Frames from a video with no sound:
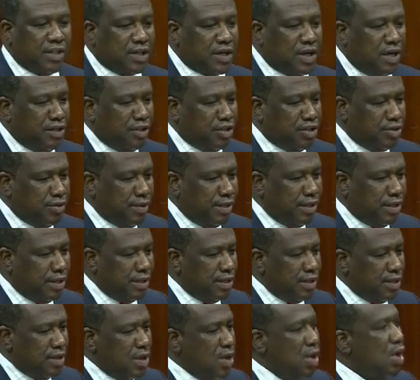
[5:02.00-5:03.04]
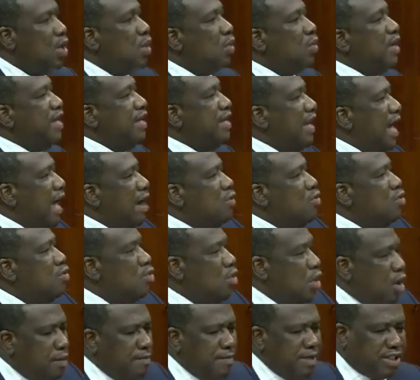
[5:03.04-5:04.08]
country. We now
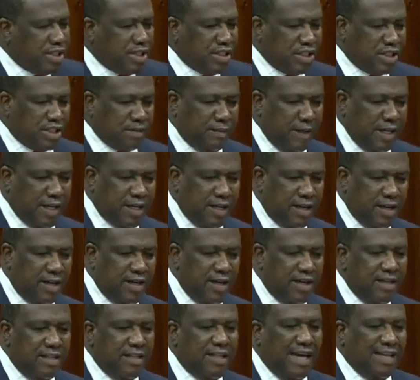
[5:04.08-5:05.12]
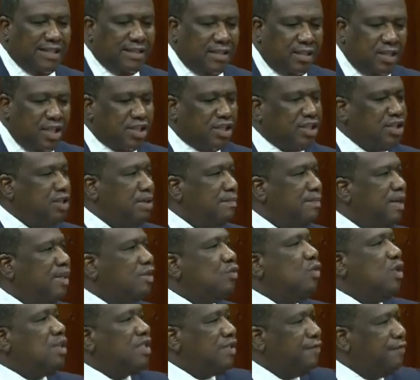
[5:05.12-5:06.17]
know, Mr. Speaker, that this
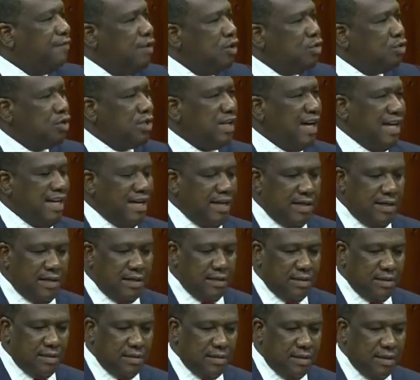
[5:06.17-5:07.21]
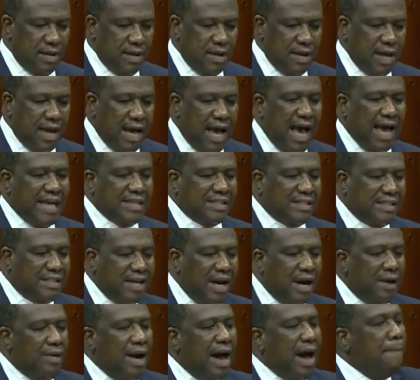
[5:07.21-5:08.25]
debate was futile, as
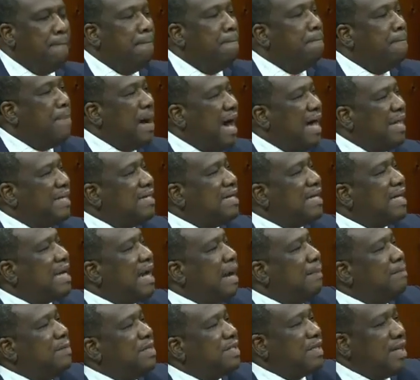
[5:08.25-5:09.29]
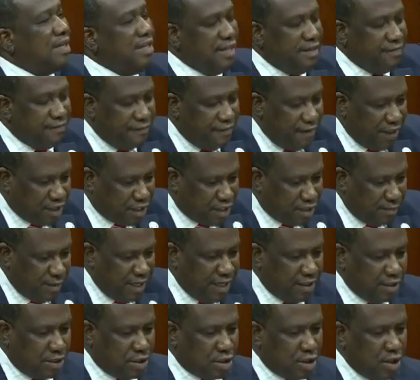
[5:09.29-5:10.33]
there are bad capital
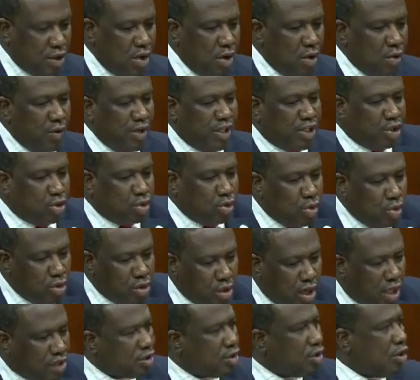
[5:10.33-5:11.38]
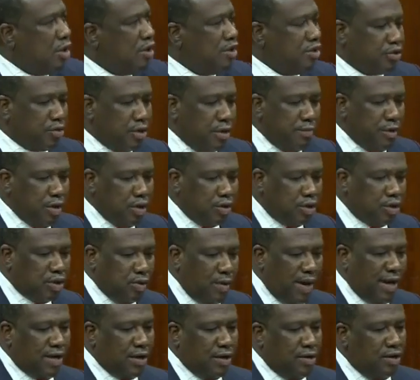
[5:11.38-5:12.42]
investments which do not contribute
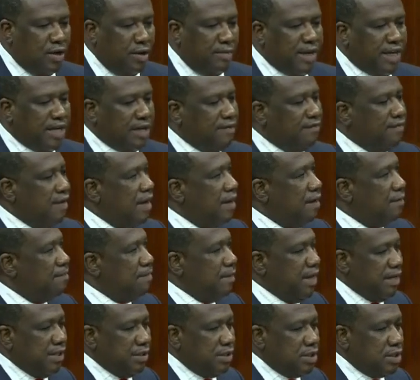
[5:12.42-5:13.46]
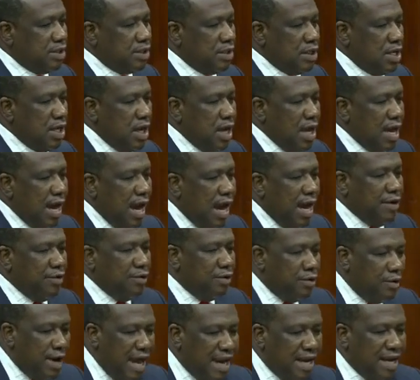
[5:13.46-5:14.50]
to economic development and
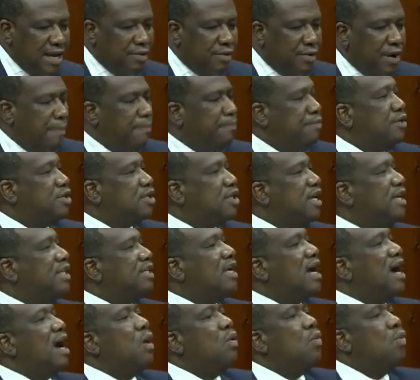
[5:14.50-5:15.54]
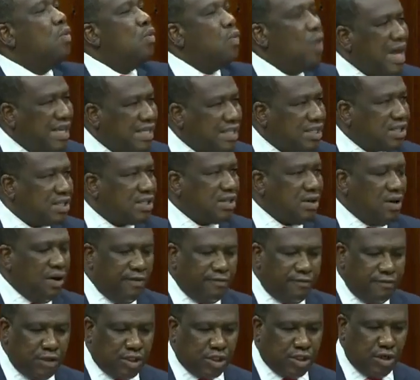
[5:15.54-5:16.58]
really represent a waste
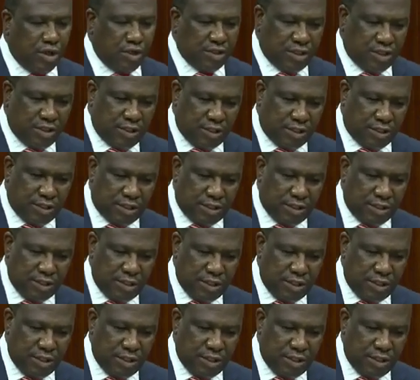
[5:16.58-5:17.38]
of resources.